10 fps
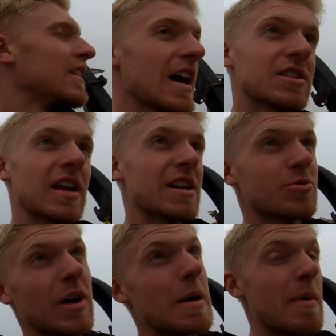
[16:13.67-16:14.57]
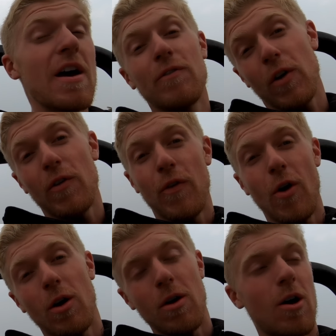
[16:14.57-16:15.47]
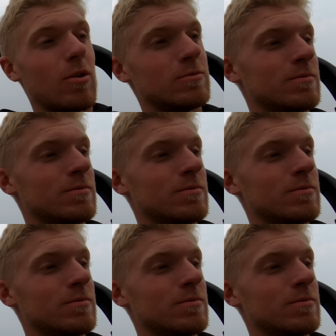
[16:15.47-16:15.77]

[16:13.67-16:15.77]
That's, that's quite a bit for a 4.0,